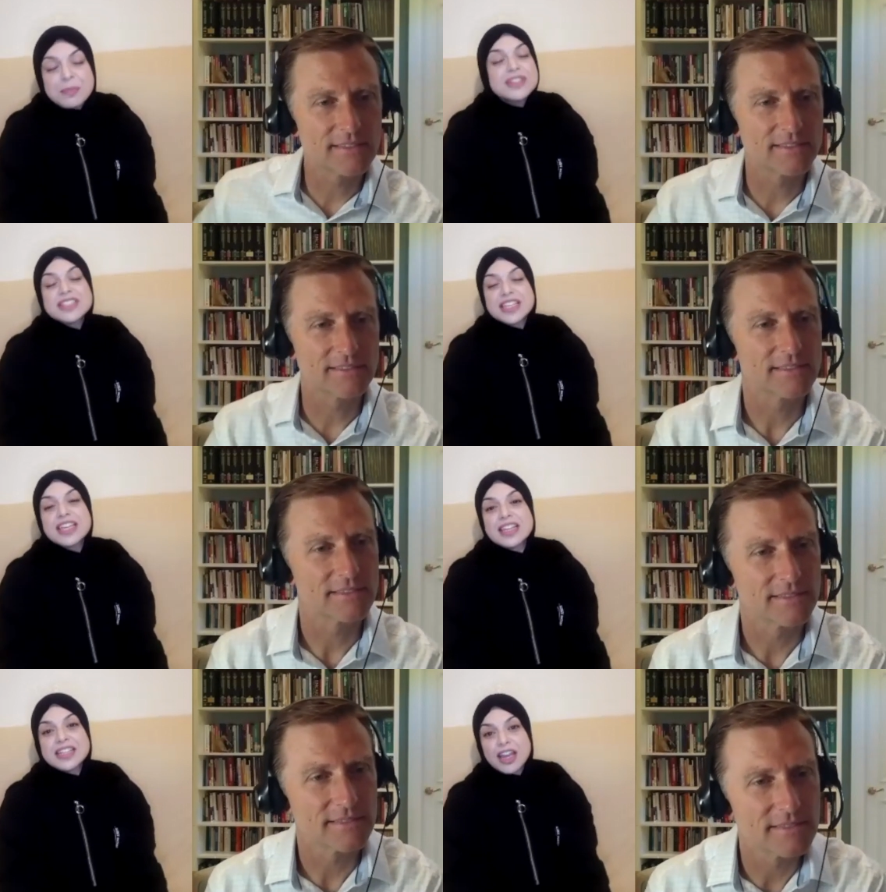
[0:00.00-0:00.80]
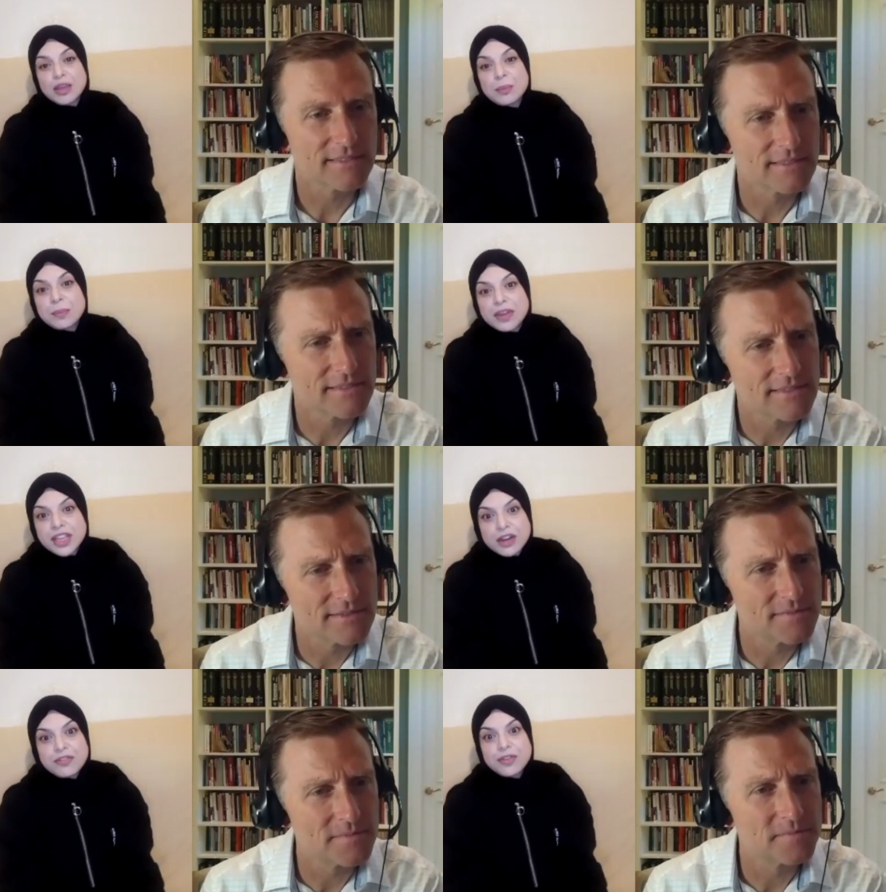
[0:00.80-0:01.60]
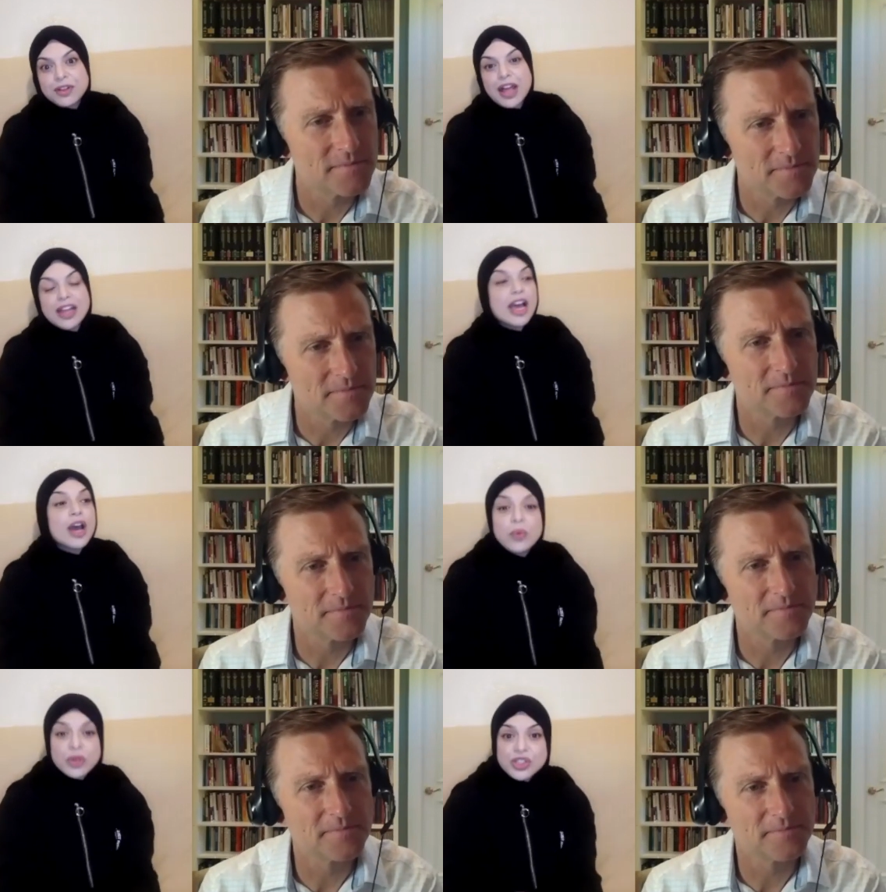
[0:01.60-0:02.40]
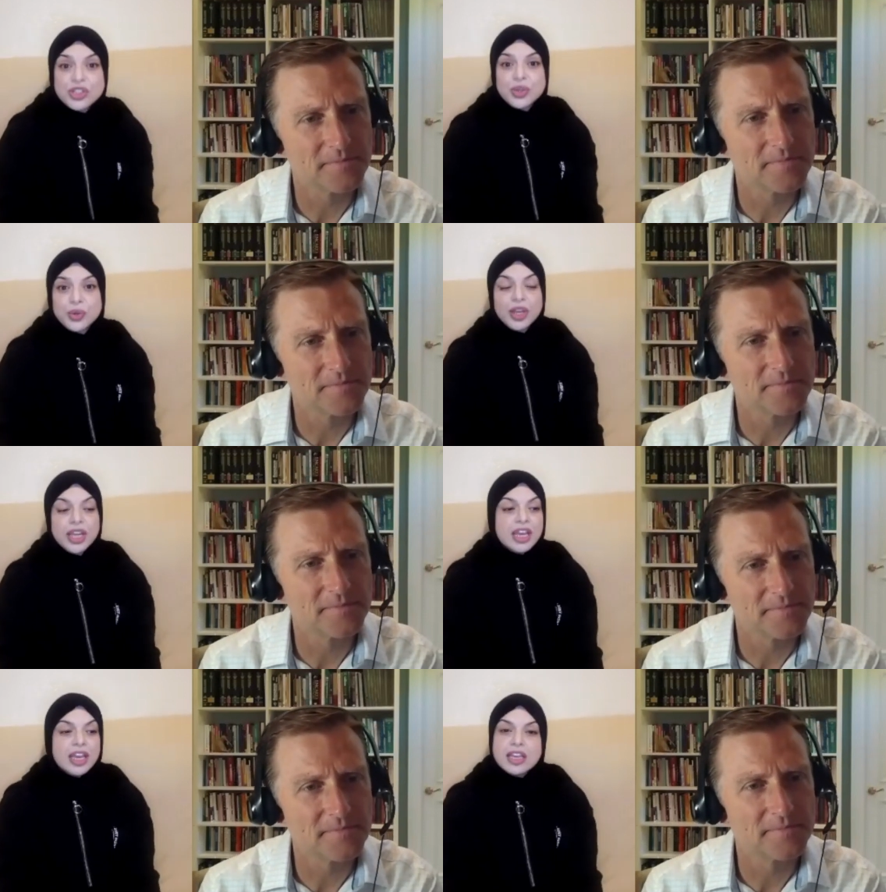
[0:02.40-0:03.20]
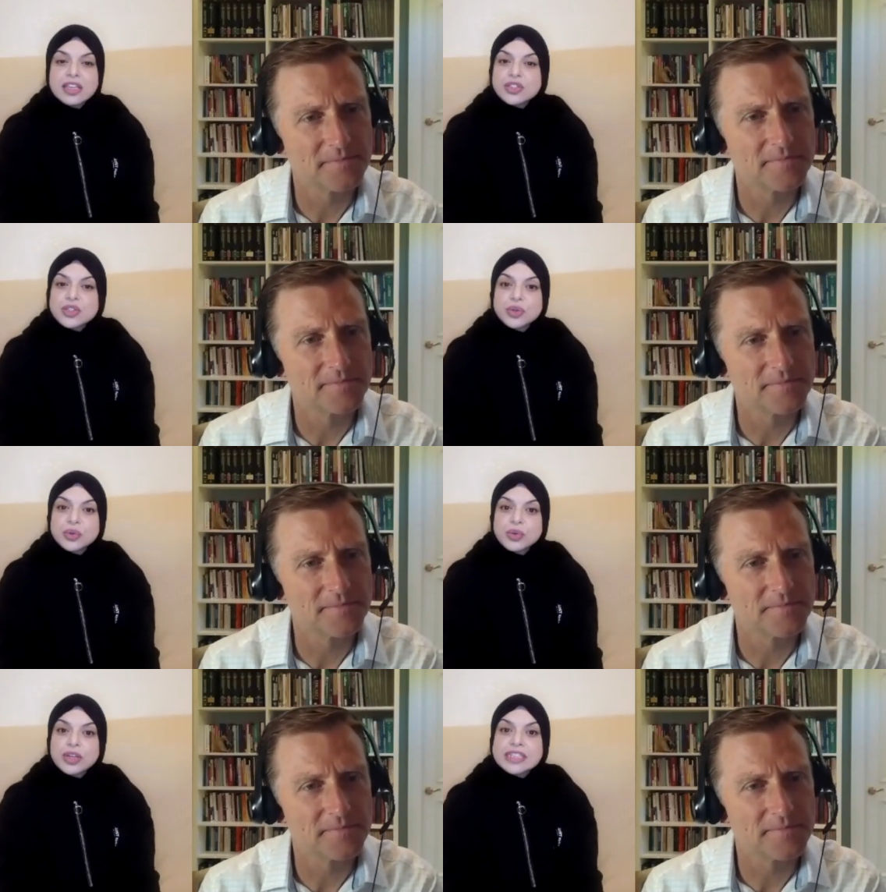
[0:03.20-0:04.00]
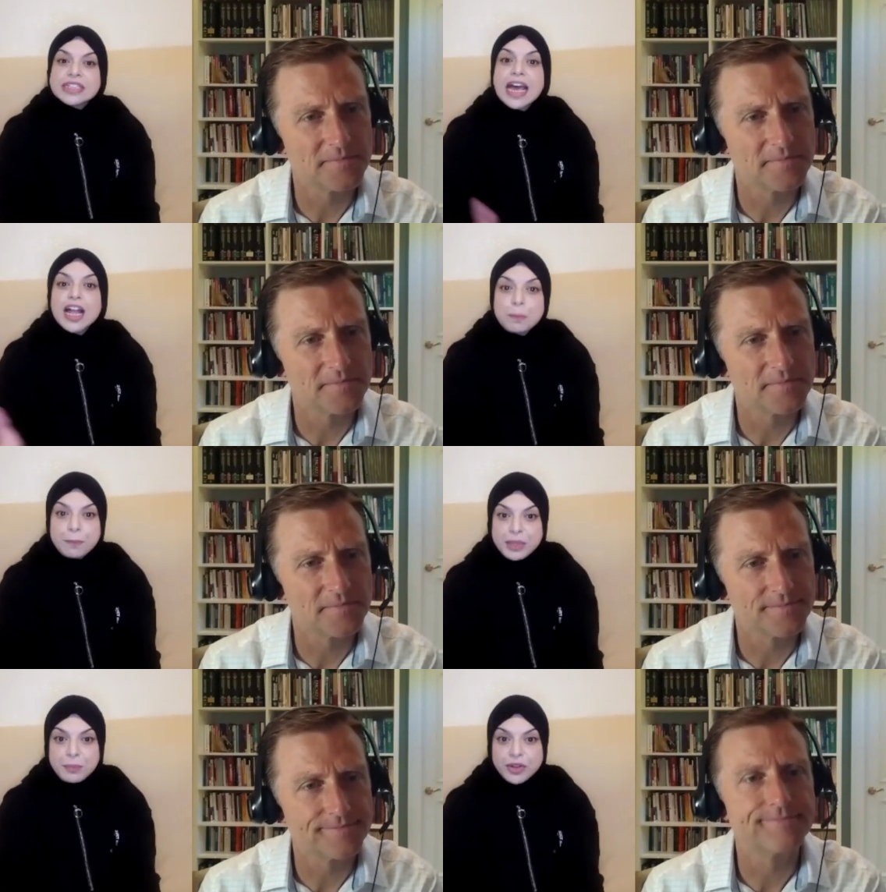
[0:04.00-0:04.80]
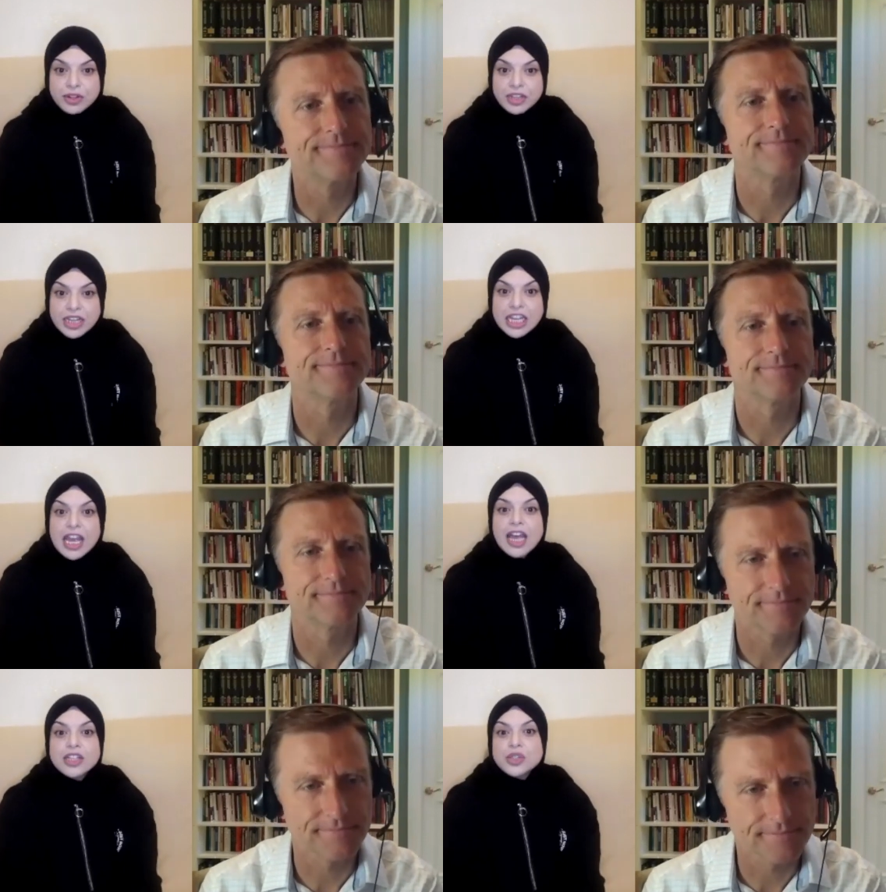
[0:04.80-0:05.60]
Speaker 1: thing that I'm careful and I want to do is to help people and